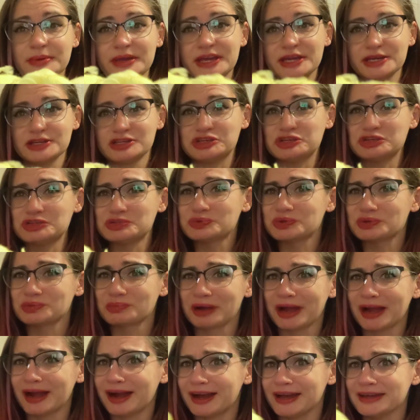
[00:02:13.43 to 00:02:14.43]
me issues with
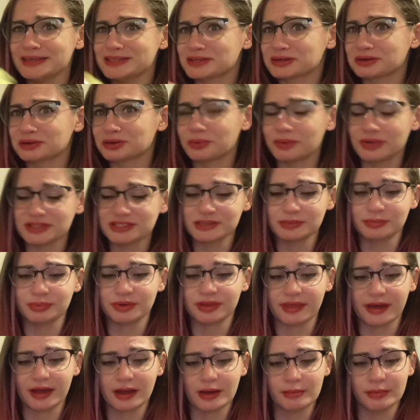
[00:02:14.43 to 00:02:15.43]
my eyes. I don't know what's up
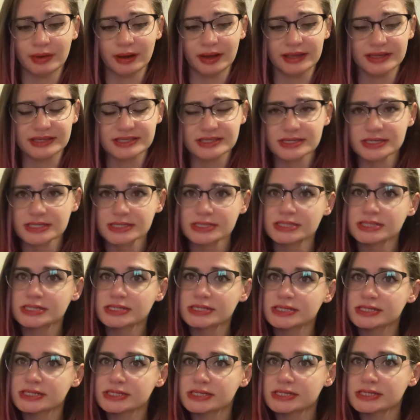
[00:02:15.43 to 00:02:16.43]
with that, but
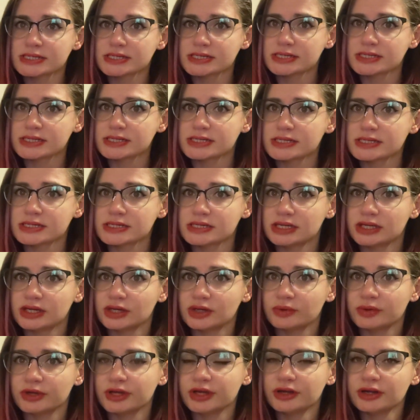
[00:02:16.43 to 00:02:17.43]

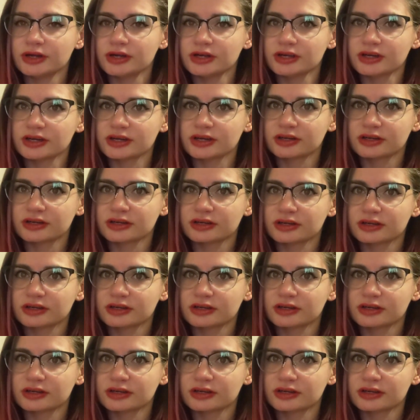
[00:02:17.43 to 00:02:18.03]
here we are.